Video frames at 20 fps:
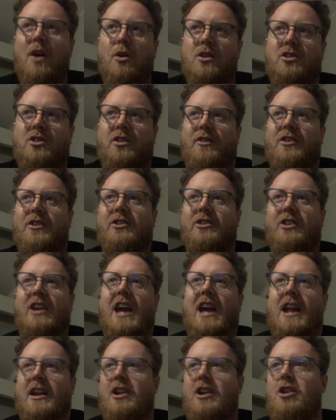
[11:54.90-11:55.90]

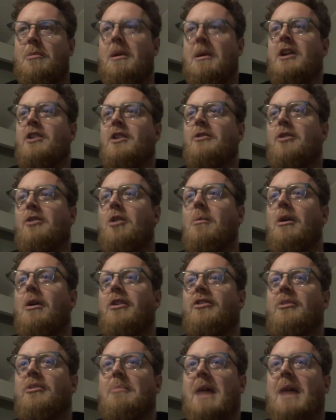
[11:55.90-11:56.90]
sophisticated can you make your
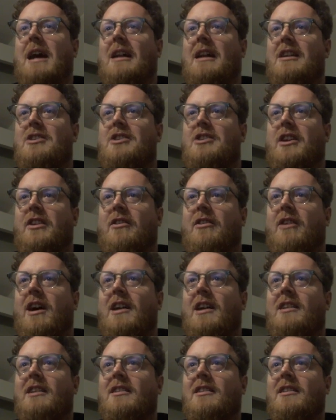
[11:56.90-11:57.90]
robots to battle each other,
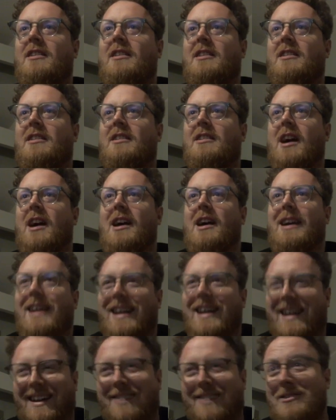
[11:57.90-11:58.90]
right?
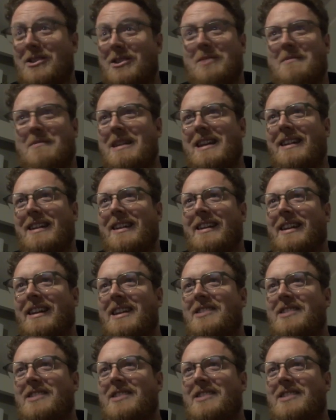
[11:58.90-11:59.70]
Which immediately leads